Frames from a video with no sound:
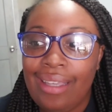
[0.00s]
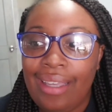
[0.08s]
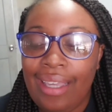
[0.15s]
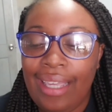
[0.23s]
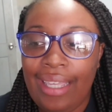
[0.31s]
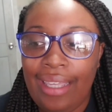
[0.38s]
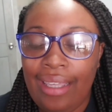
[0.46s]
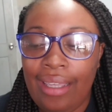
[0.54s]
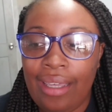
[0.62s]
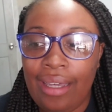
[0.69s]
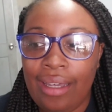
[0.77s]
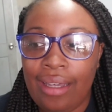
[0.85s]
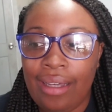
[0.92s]
He
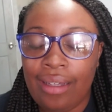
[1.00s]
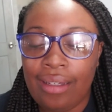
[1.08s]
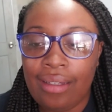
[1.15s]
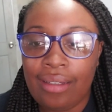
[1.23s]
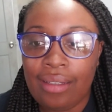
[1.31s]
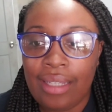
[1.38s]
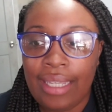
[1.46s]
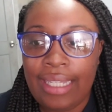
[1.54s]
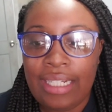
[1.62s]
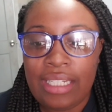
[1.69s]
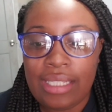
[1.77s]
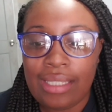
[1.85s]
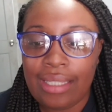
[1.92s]

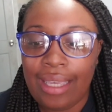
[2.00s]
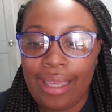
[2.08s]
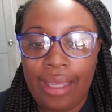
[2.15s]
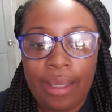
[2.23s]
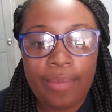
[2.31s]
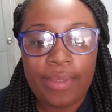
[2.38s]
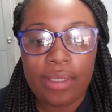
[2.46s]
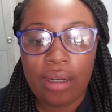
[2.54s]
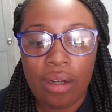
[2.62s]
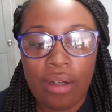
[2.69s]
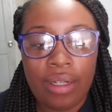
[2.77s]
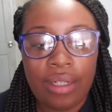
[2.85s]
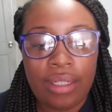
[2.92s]
just kept
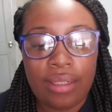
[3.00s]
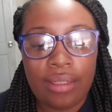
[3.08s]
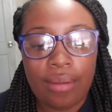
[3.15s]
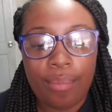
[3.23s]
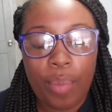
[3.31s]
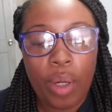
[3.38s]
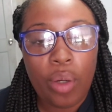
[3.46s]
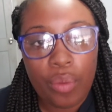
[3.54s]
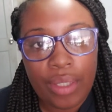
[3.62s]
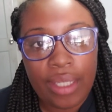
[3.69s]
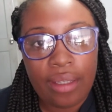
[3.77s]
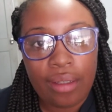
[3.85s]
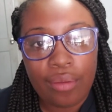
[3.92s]
on
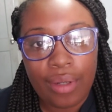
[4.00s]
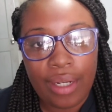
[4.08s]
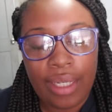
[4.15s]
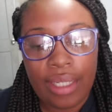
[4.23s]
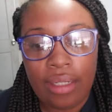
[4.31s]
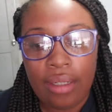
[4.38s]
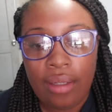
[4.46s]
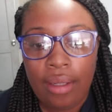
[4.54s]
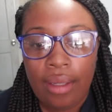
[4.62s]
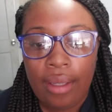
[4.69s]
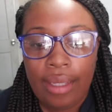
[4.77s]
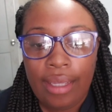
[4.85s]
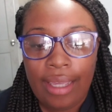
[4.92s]
poking, right?
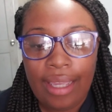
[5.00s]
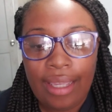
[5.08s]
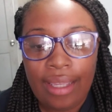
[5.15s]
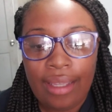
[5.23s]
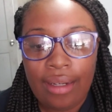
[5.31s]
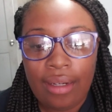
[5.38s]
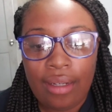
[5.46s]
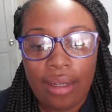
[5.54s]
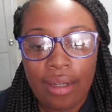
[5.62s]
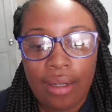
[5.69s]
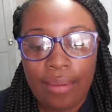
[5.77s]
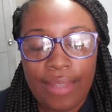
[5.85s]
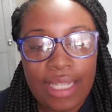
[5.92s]
And
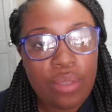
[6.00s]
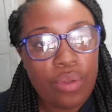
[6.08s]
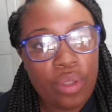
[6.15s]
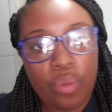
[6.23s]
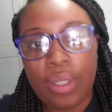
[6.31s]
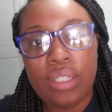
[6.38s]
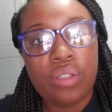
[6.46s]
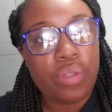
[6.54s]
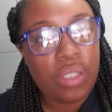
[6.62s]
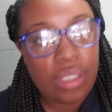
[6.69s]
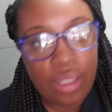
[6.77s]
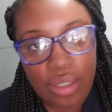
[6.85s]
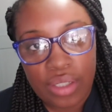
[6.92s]
that's when the racial
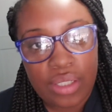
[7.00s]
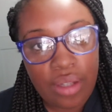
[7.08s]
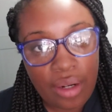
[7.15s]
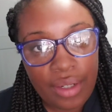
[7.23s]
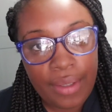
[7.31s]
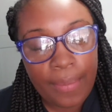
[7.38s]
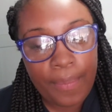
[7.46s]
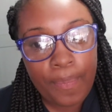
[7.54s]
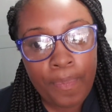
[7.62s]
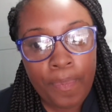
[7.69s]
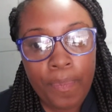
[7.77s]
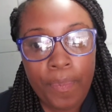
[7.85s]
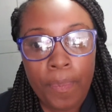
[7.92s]
slur started.
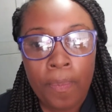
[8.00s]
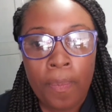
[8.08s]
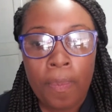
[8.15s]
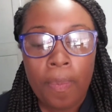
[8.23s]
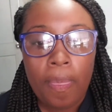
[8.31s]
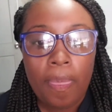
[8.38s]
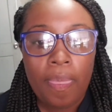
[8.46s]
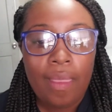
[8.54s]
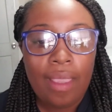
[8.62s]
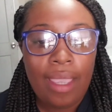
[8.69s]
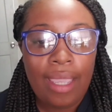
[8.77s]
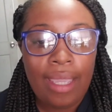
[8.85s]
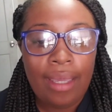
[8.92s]

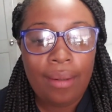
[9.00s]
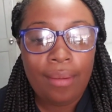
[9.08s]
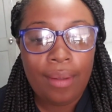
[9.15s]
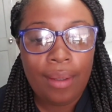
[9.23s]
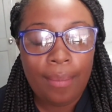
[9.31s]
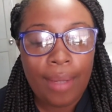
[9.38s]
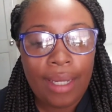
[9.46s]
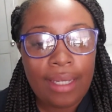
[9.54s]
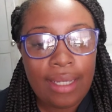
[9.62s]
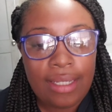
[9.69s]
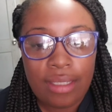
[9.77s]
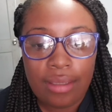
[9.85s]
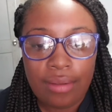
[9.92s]
And my
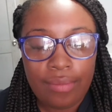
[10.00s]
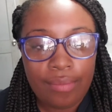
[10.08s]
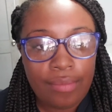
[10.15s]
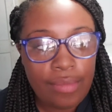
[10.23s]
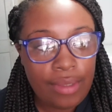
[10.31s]
cousin